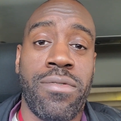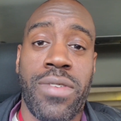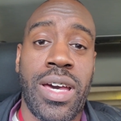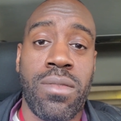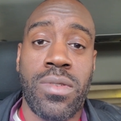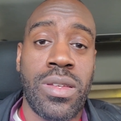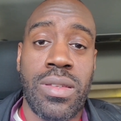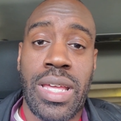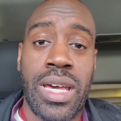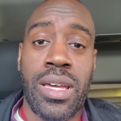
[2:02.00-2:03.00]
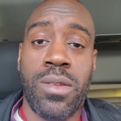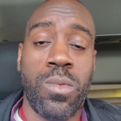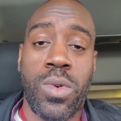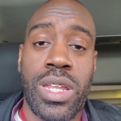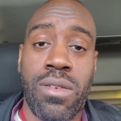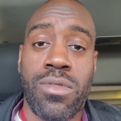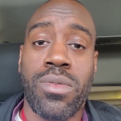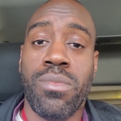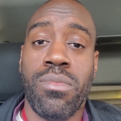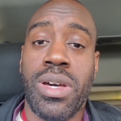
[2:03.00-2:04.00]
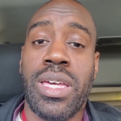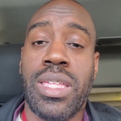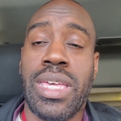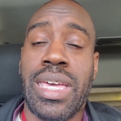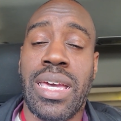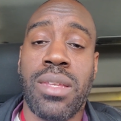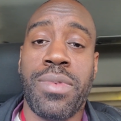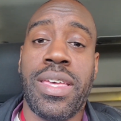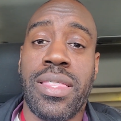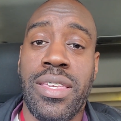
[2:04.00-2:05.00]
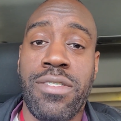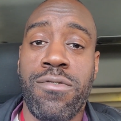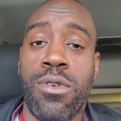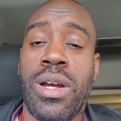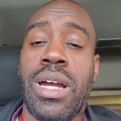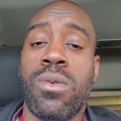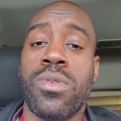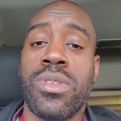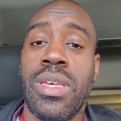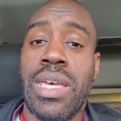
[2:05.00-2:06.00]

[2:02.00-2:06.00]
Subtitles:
5 to 9, whatever. But it had to be at least 4 hours.